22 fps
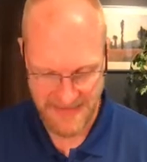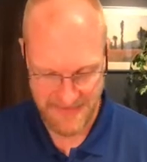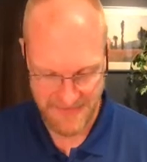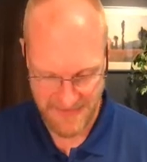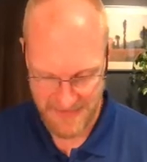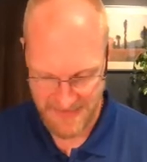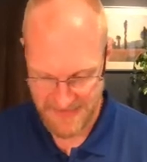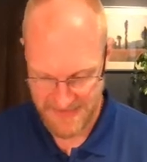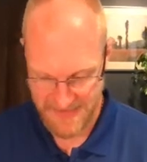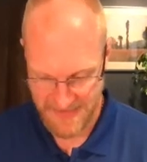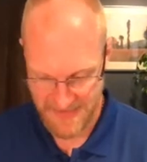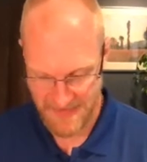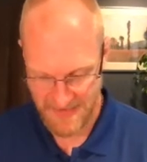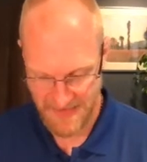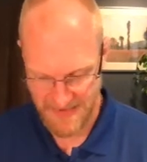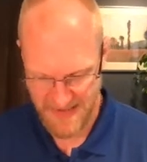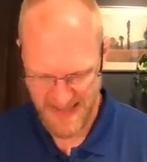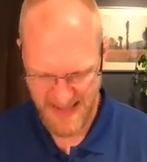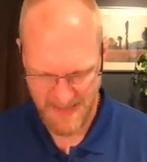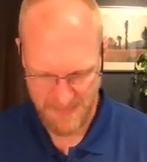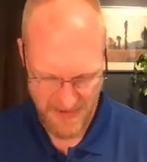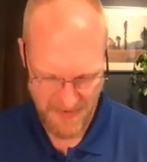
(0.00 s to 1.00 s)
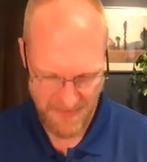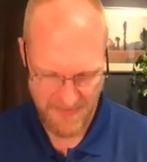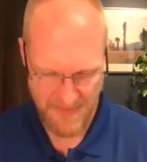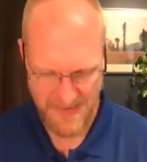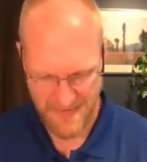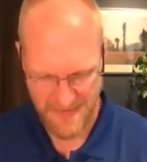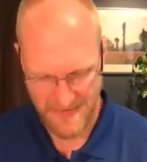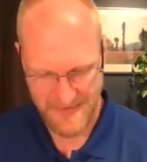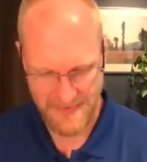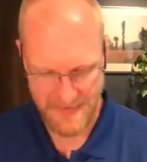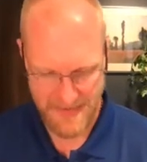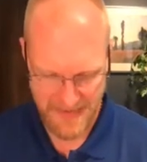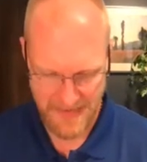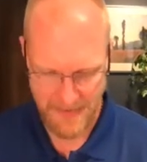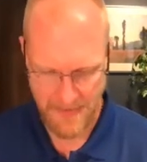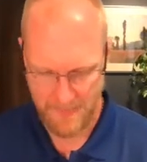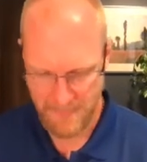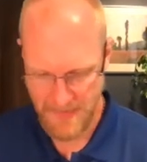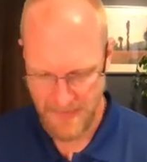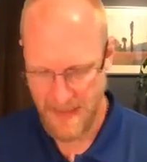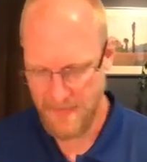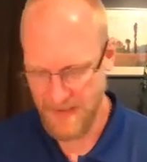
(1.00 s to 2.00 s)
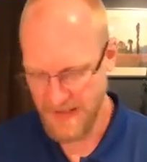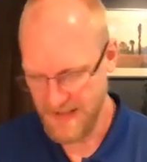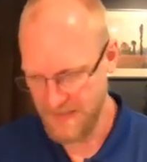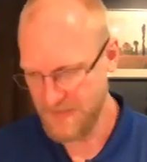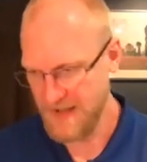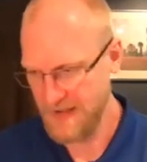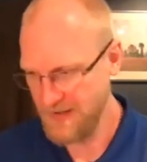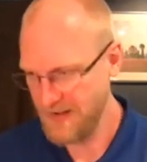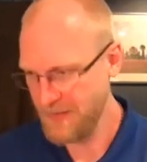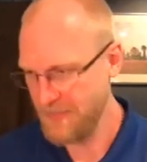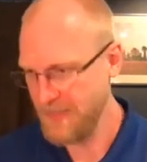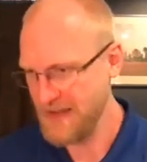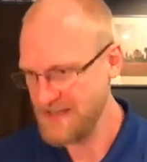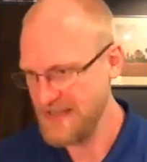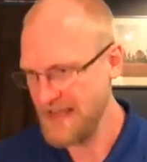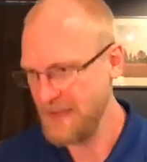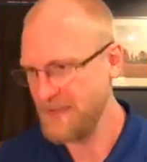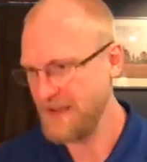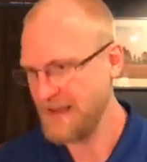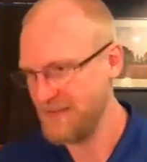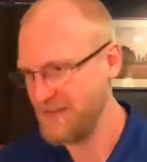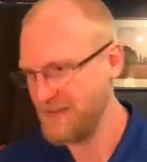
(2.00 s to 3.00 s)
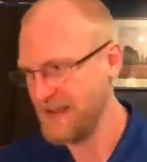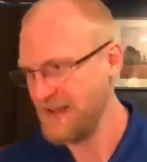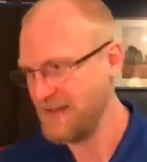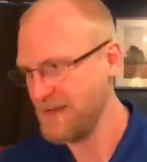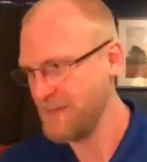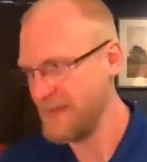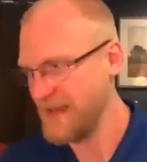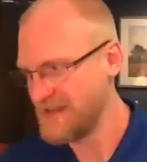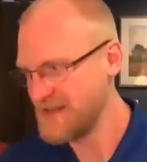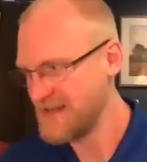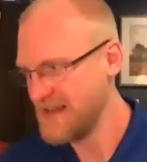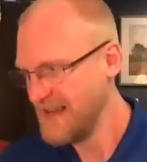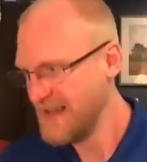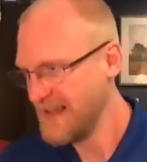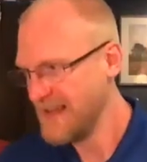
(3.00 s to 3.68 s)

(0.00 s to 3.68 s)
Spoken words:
when you see, you keep hearing, Epic of Gilgamesh, Epic of Gilgamesh.